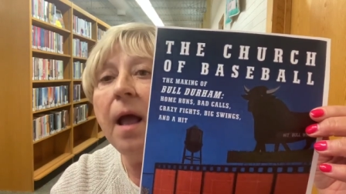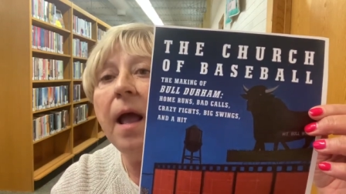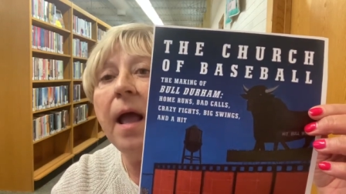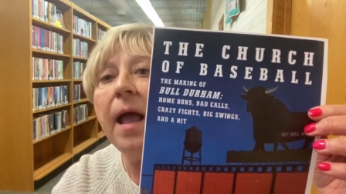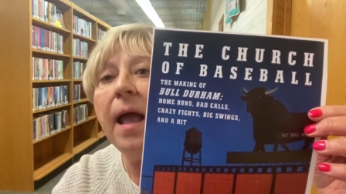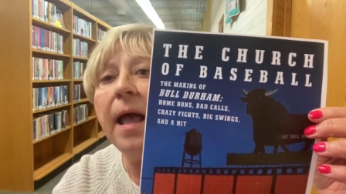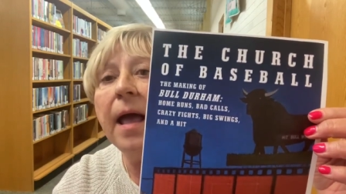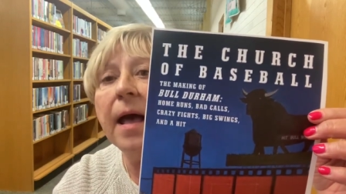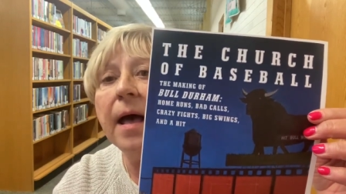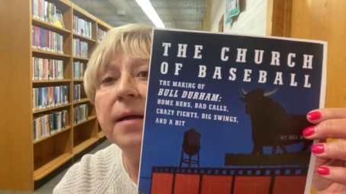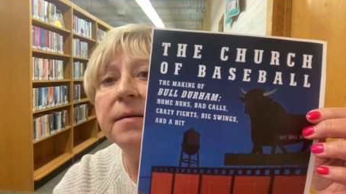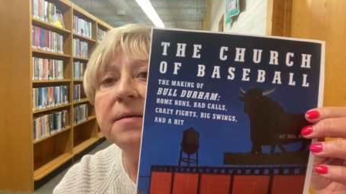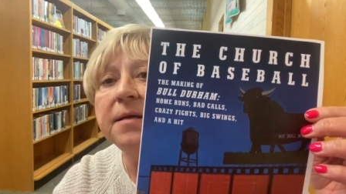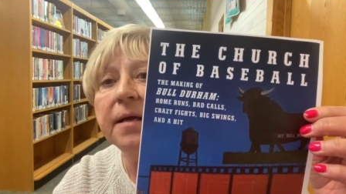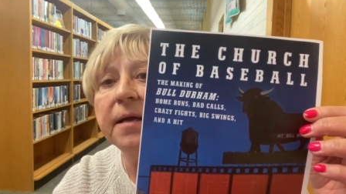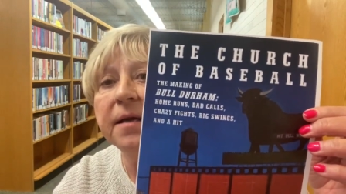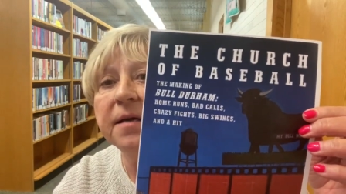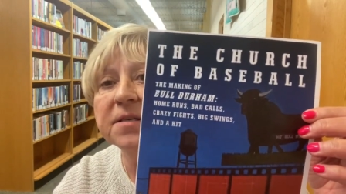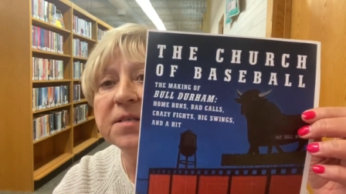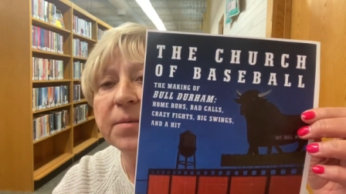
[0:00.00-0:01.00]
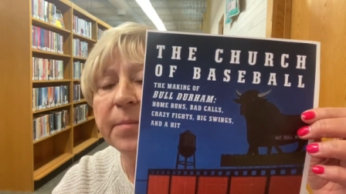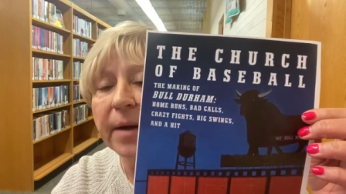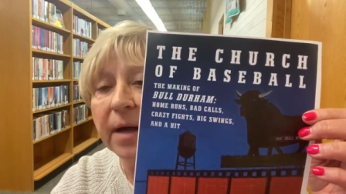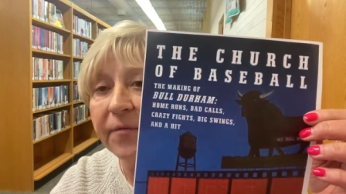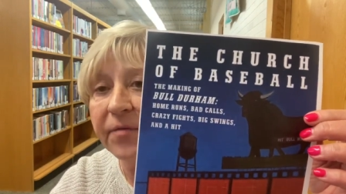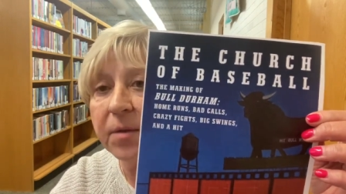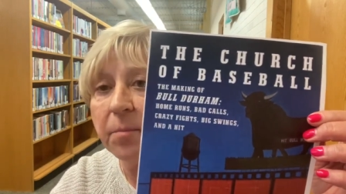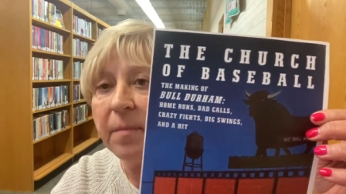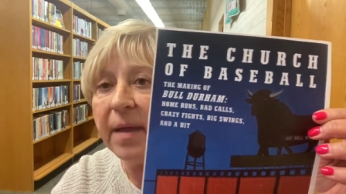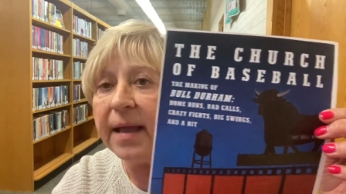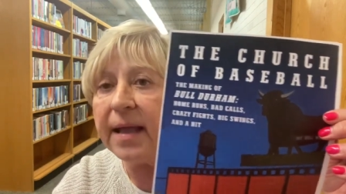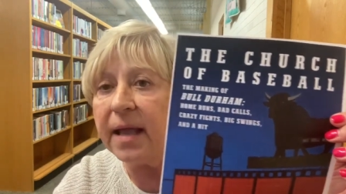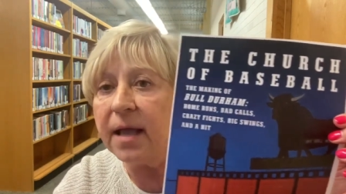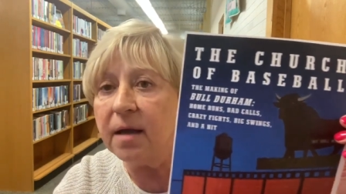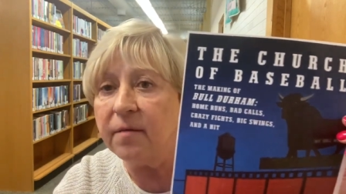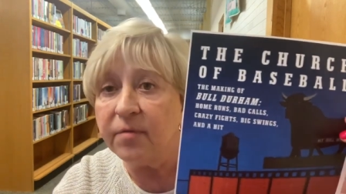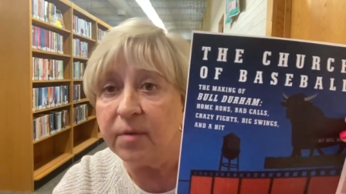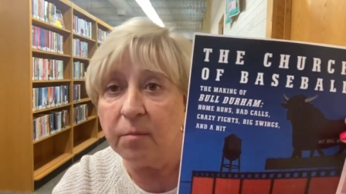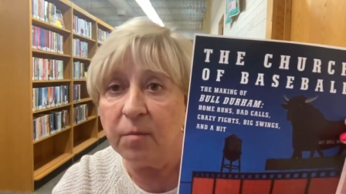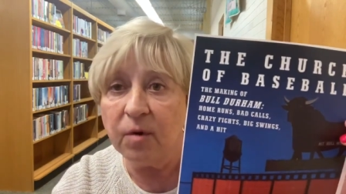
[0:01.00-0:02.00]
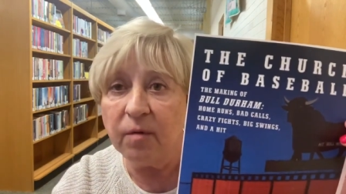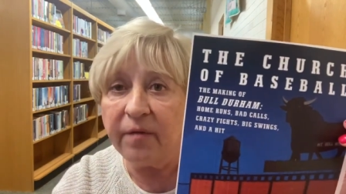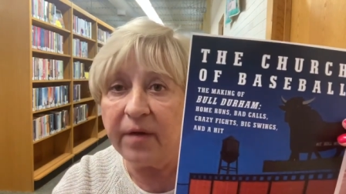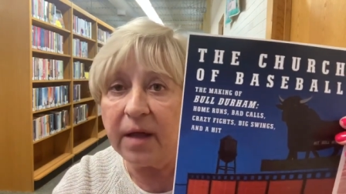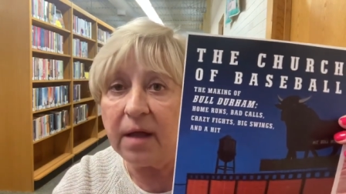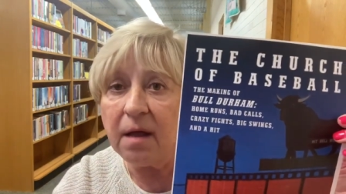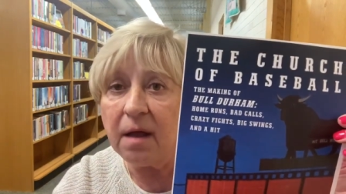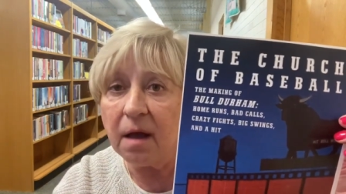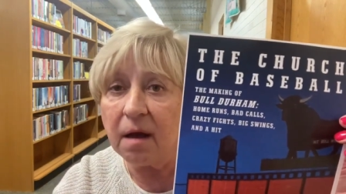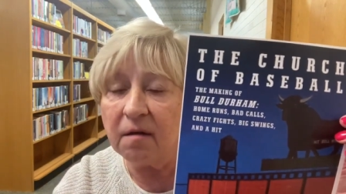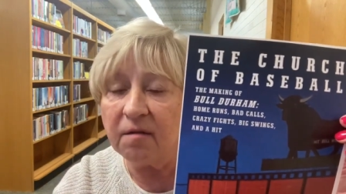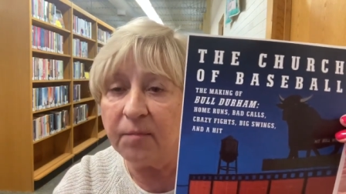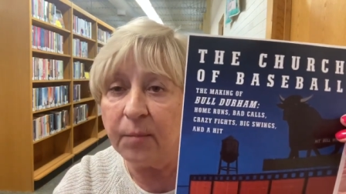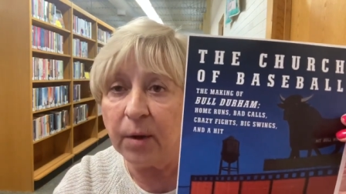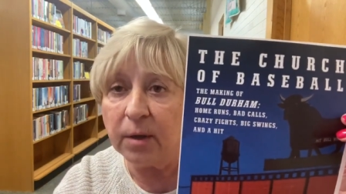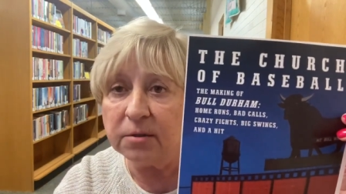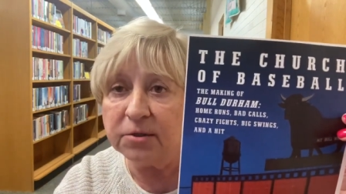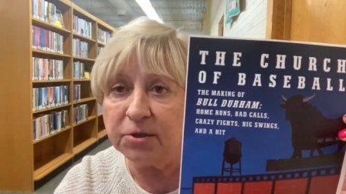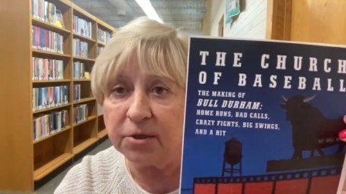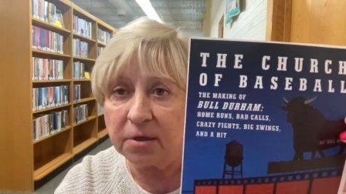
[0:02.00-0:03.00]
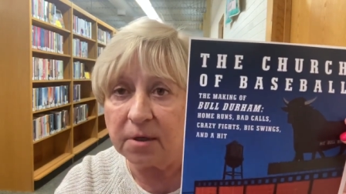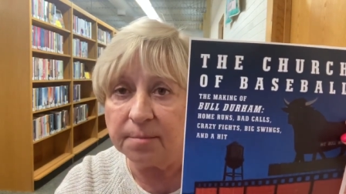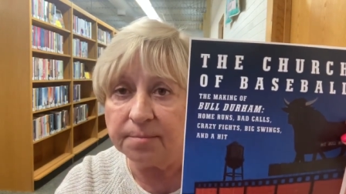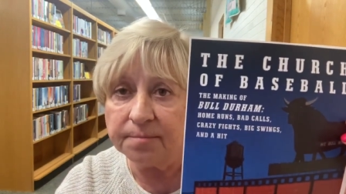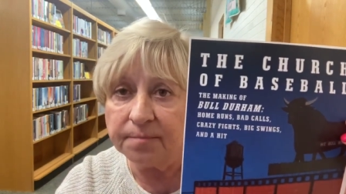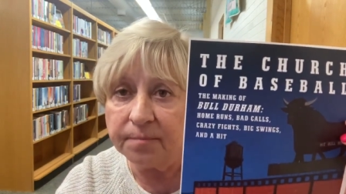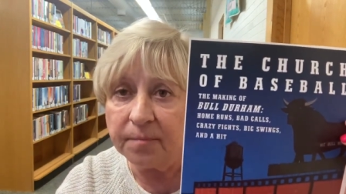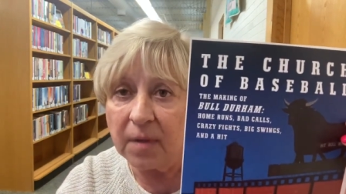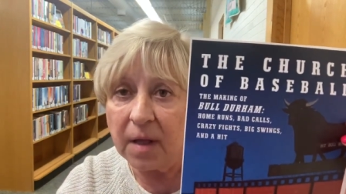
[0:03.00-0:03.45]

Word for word: and it is about the making of the movie of Bull Durham,